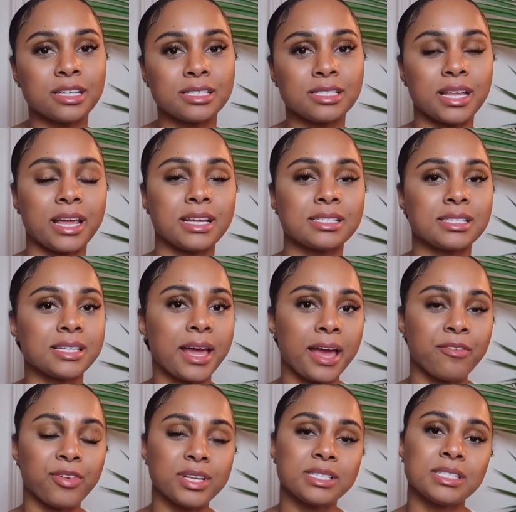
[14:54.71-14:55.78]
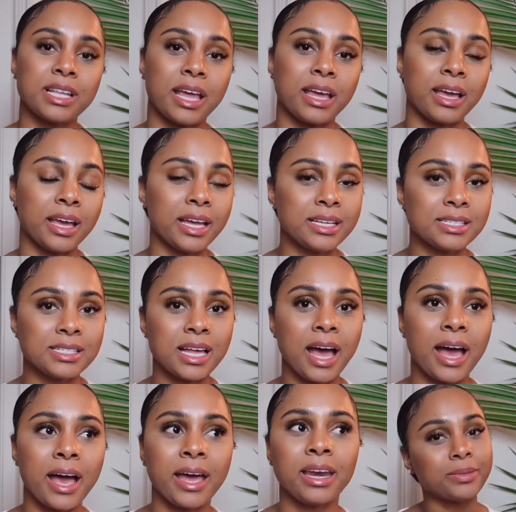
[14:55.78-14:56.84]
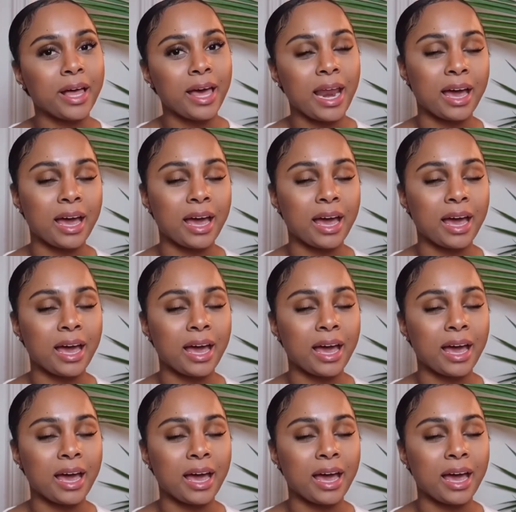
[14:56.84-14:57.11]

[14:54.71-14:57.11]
are staying safe and staying inside that